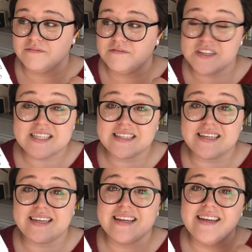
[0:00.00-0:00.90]

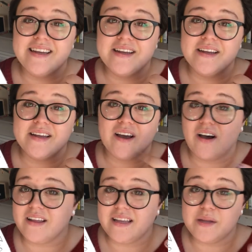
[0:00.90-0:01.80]
physically,
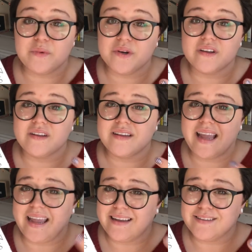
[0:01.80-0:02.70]
ebook,
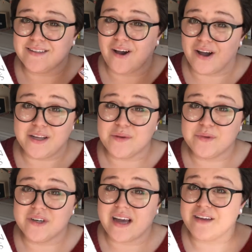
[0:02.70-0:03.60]
and
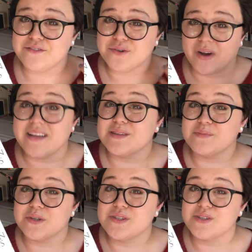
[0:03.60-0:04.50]
audiobook. I have tried this
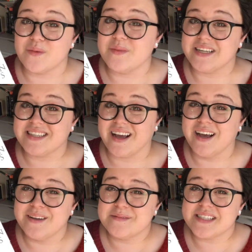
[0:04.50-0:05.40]
book so many
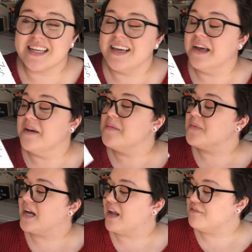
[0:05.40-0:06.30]
times.
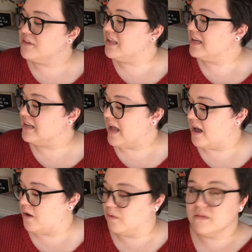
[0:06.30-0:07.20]
But I feel like
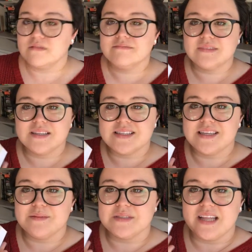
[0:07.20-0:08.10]
now, and this
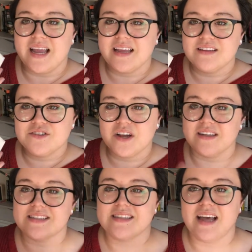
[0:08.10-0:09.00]
keeps like
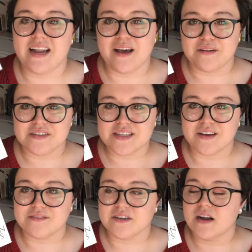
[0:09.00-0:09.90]
trying to slide out of its
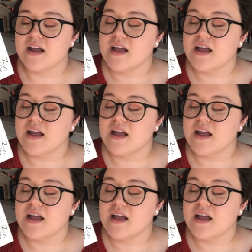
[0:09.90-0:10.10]
cover,